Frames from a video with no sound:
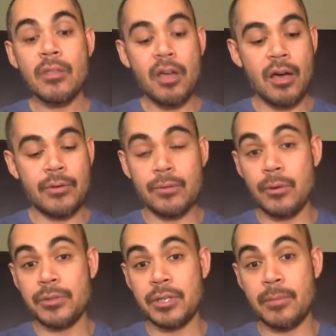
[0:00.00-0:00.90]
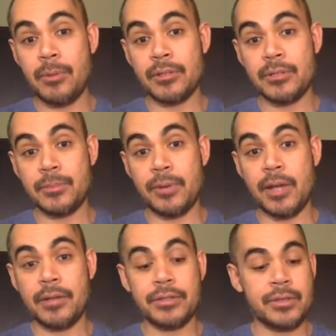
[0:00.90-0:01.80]
oven roasted Brussels
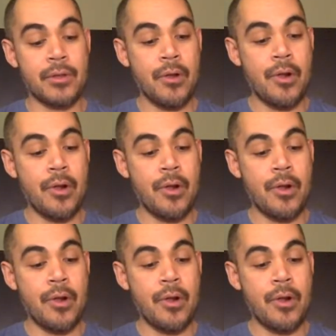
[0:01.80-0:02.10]
sprouts,